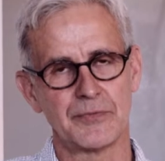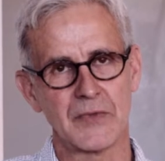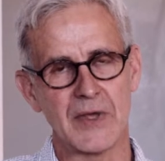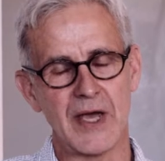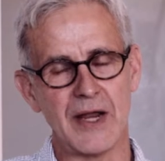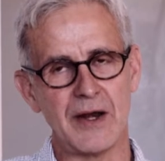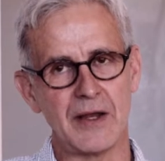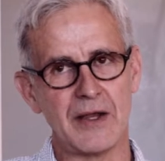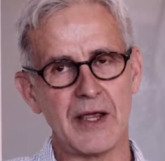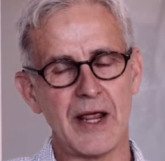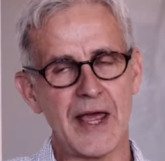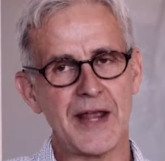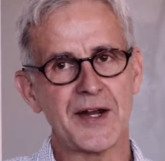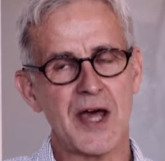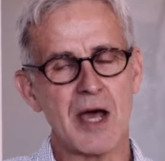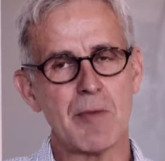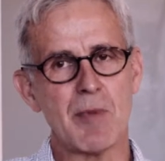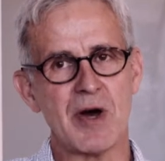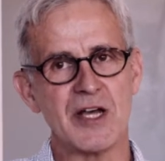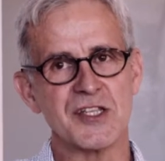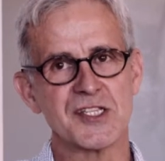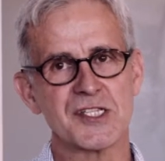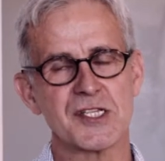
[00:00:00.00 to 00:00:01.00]
And I
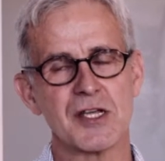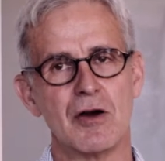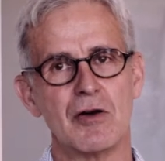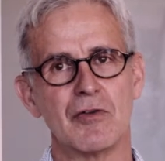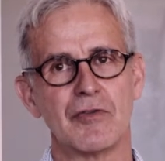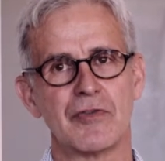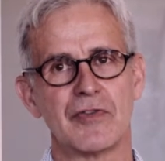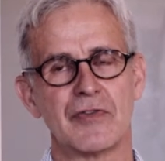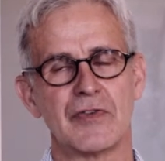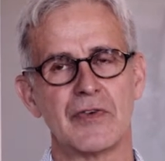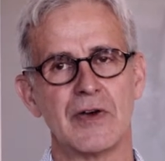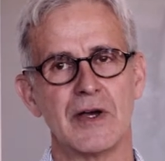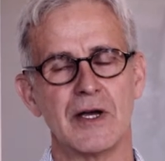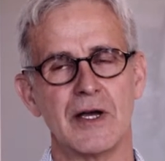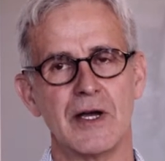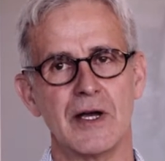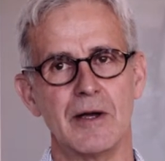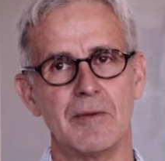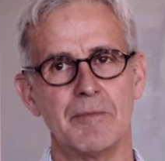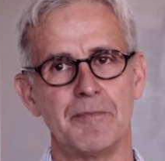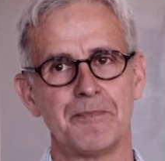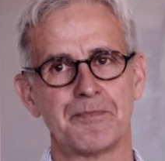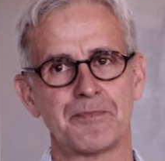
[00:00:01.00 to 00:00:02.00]
myself,
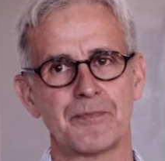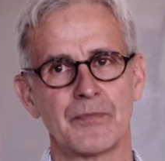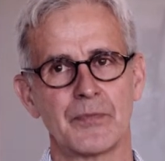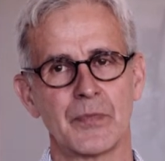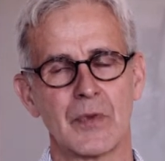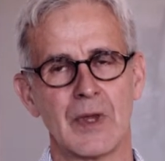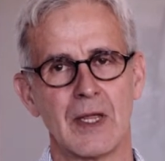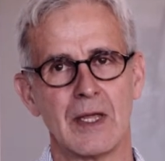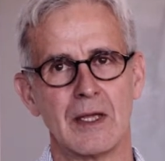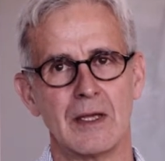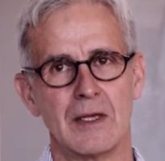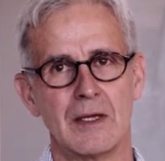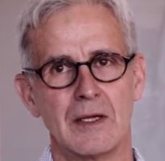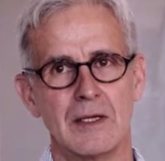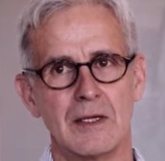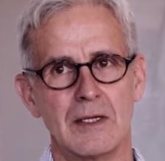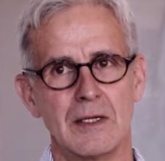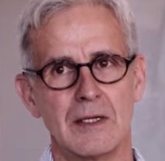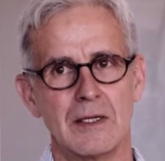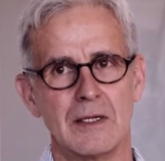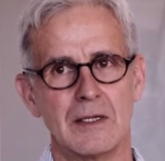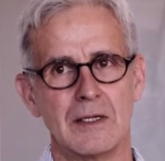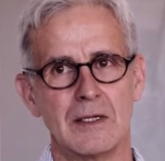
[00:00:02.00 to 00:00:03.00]

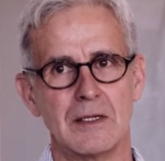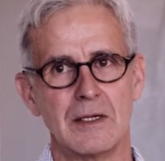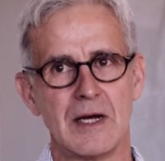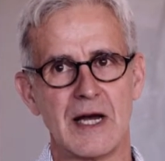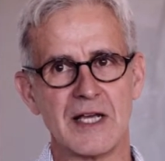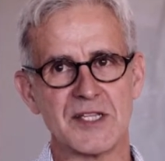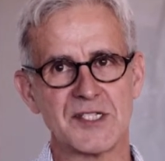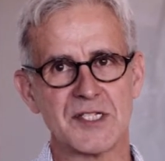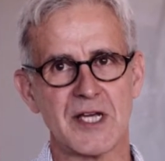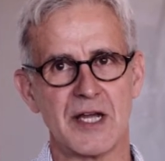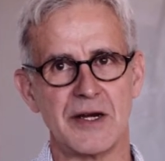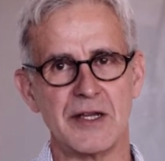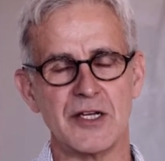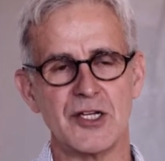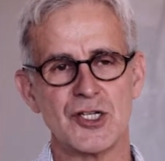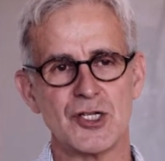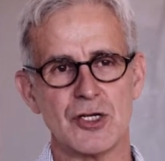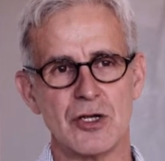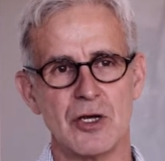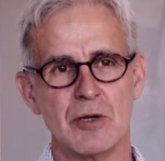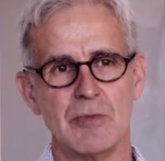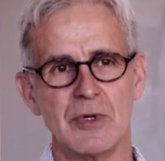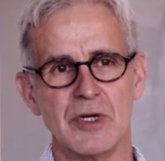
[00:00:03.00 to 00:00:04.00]
I studied
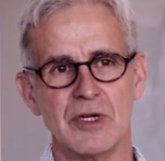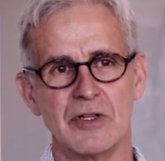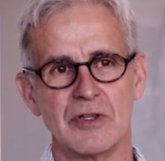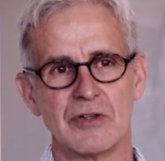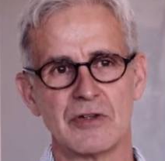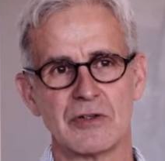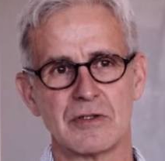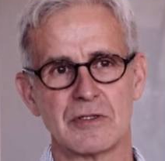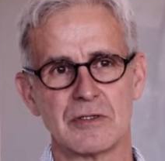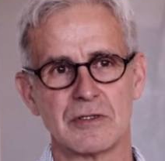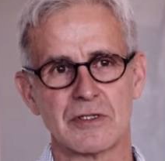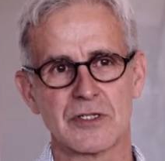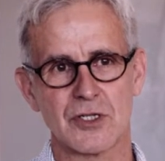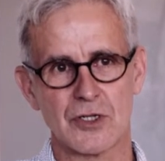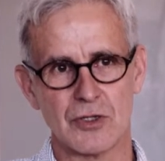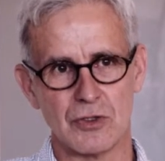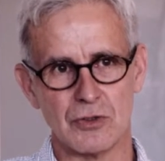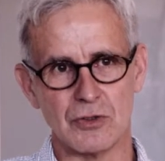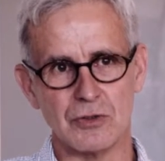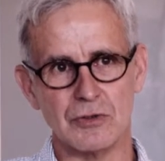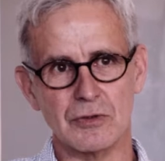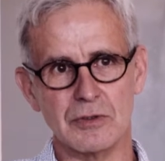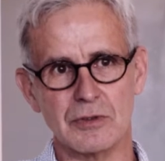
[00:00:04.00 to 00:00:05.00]
German at
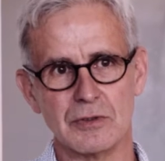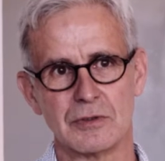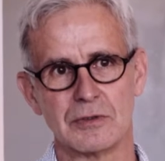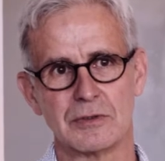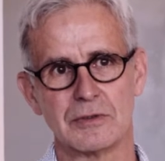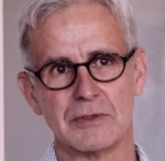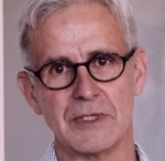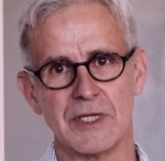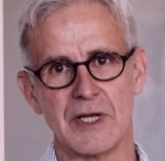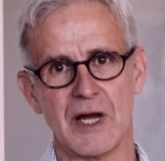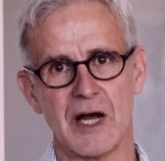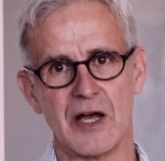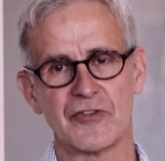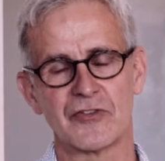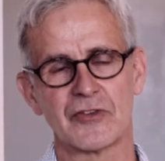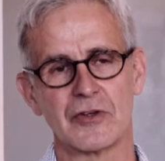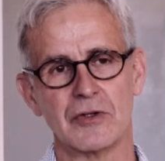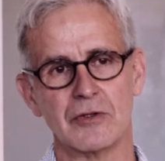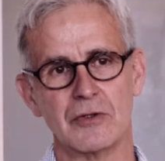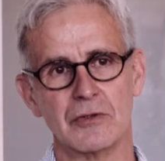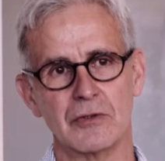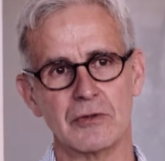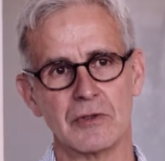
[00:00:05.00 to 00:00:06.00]
school, in high
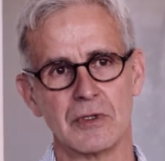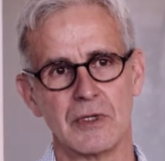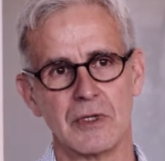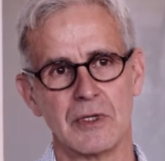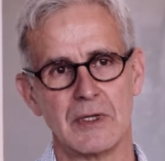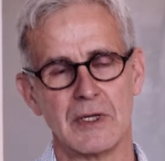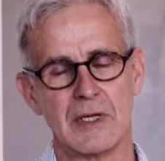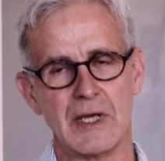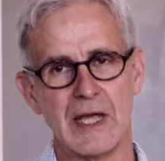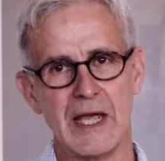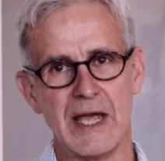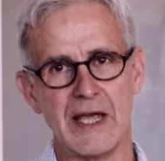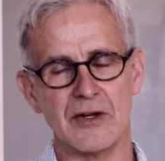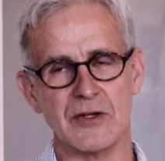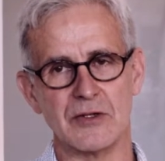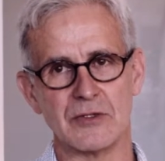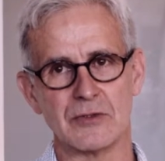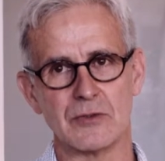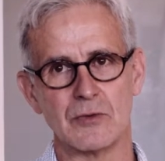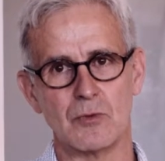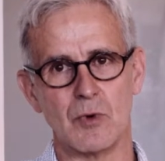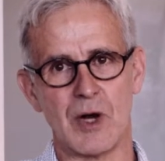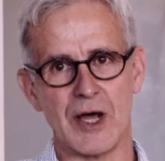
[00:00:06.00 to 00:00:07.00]
school, and
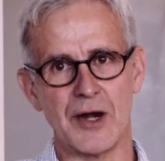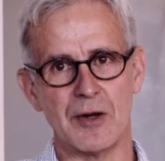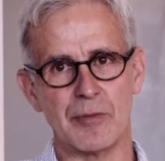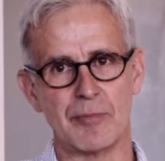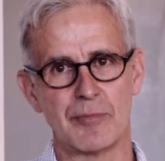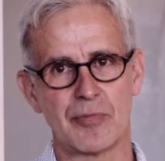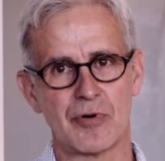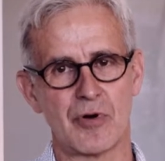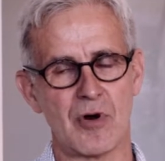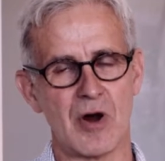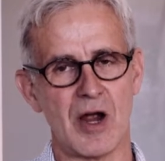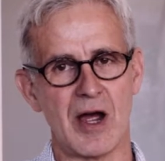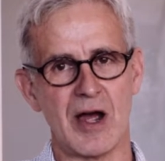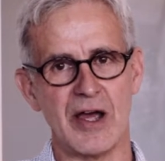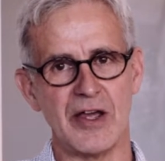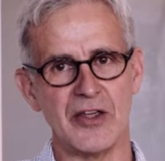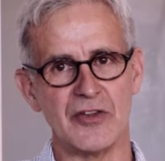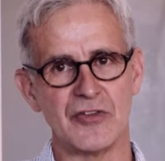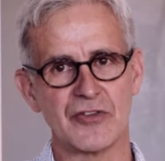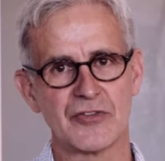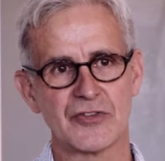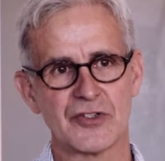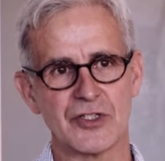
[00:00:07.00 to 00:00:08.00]
won a
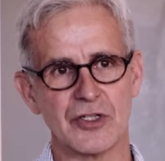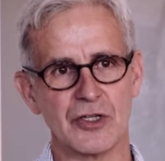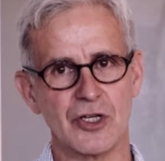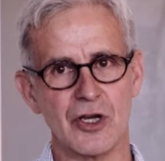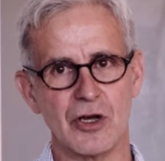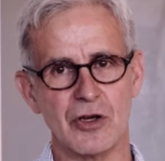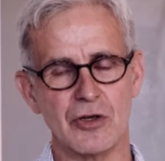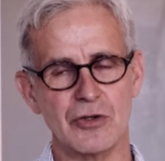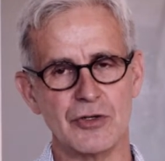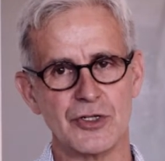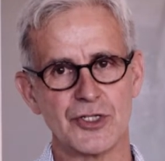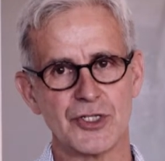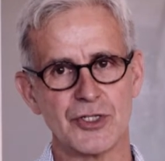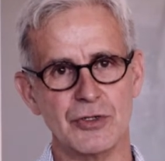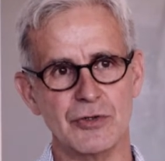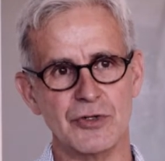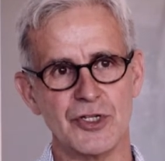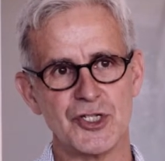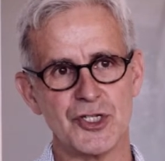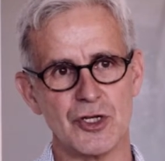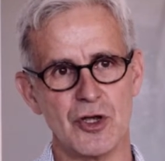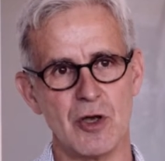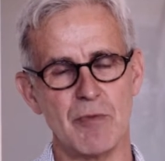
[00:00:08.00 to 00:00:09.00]
prize to go to
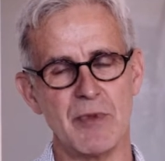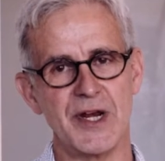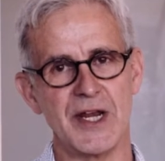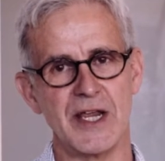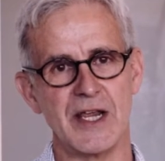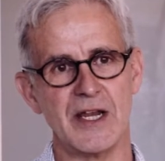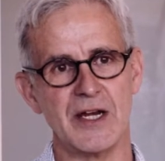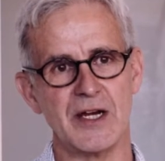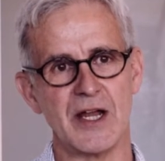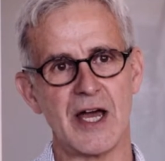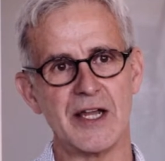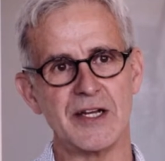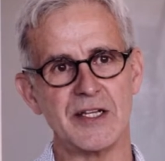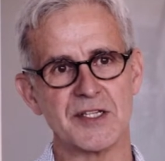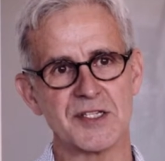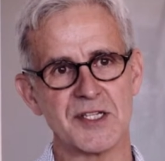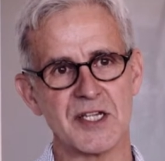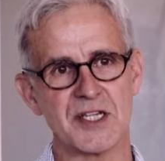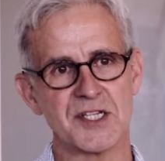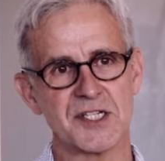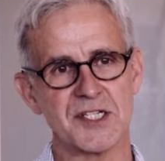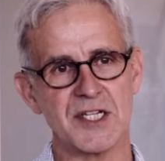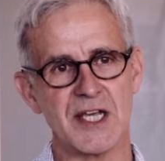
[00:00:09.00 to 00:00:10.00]
Germany in
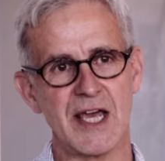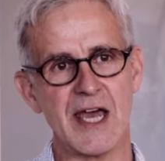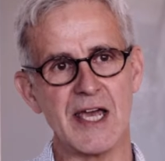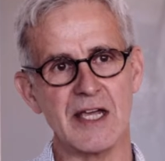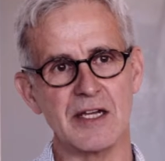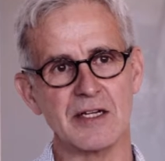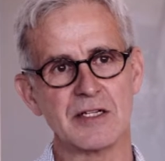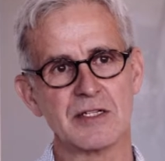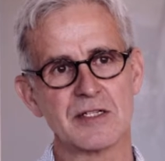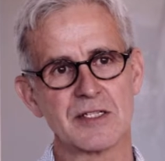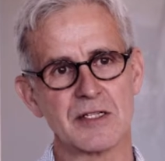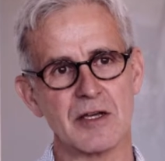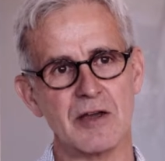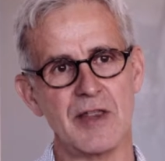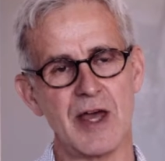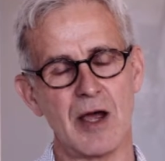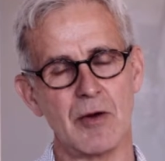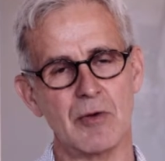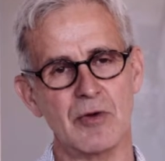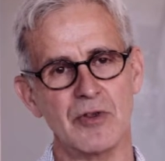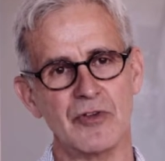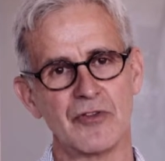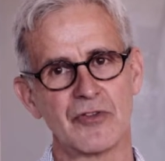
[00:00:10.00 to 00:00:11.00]
1968. So
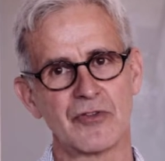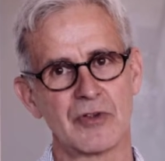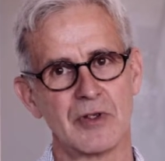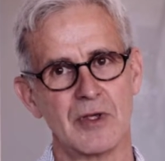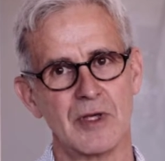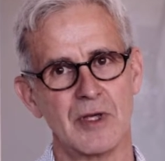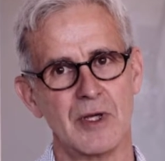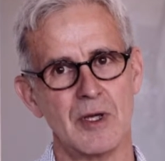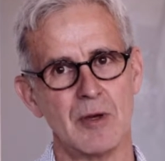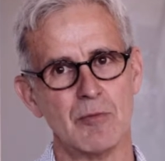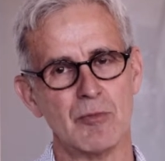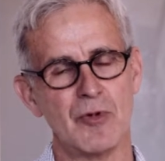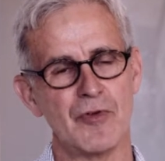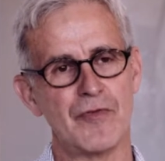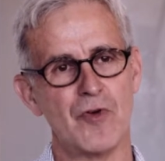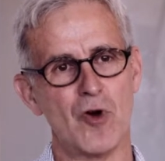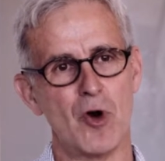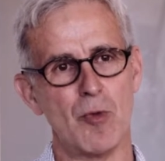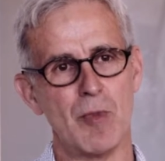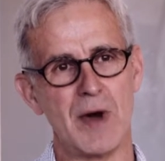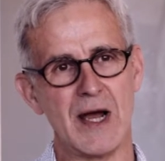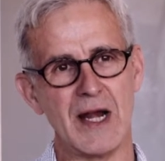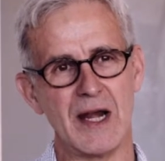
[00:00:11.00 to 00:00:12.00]
that was
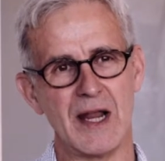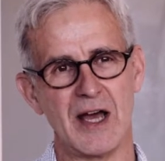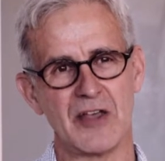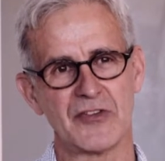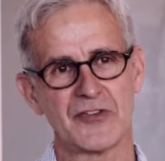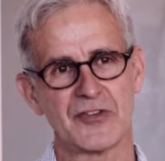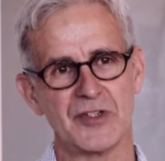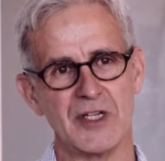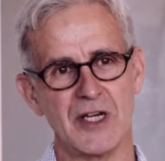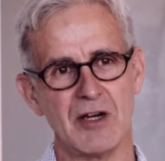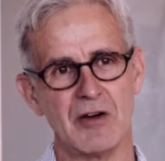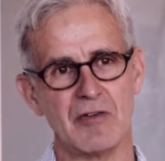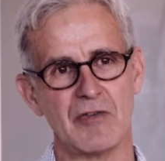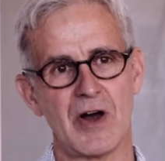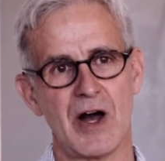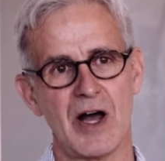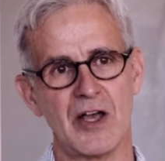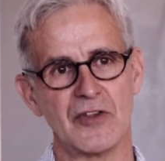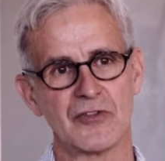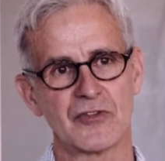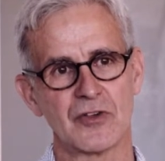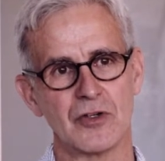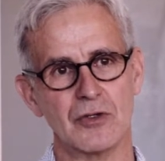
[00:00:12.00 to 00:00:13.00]
before my last year of
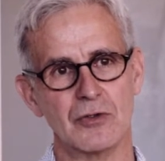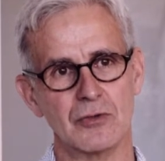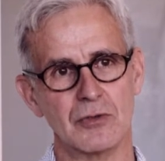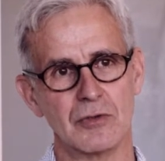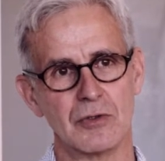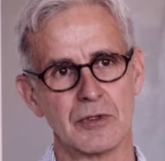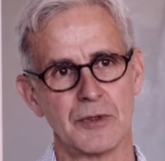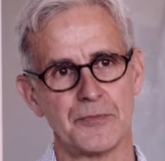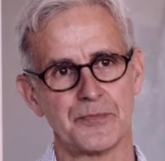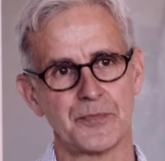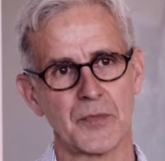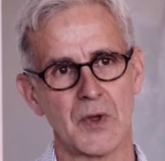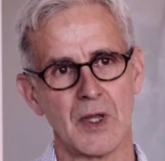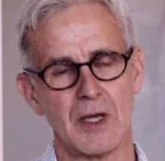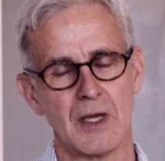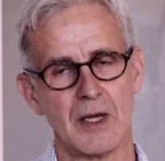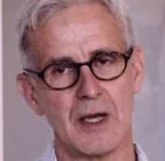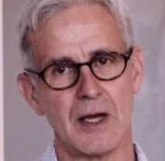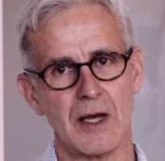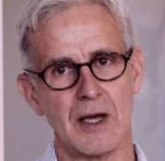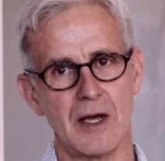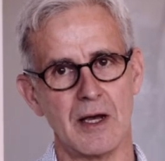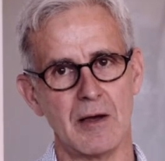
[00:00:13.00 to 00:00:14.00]
high school.
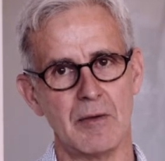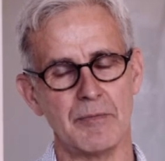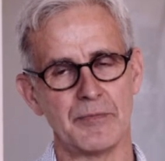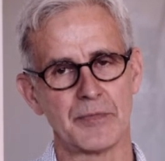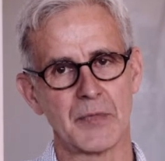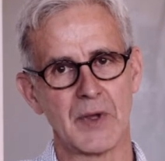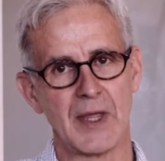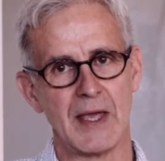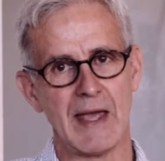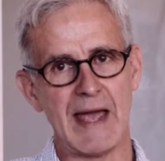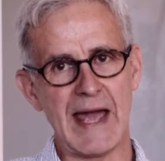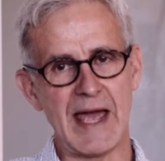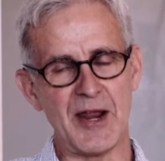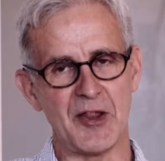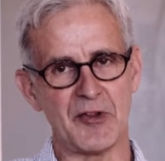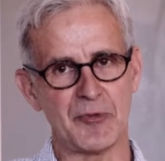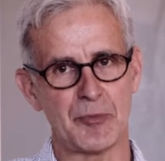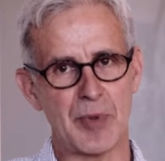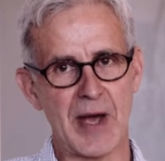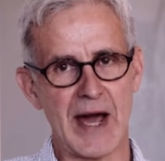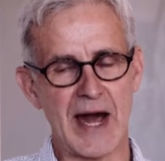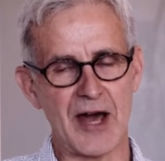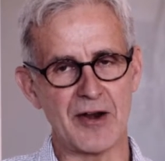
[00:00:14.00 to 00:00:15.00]
And as
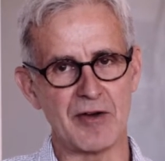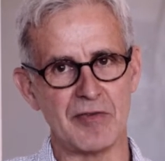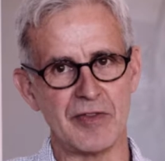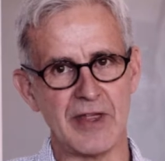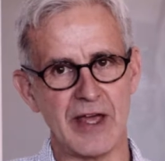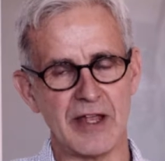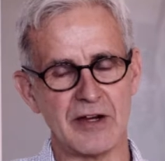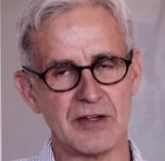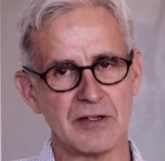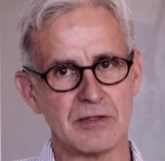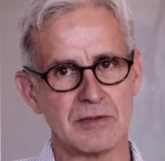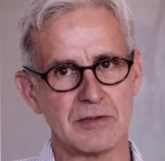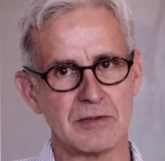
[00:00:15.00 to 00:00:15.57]
part of that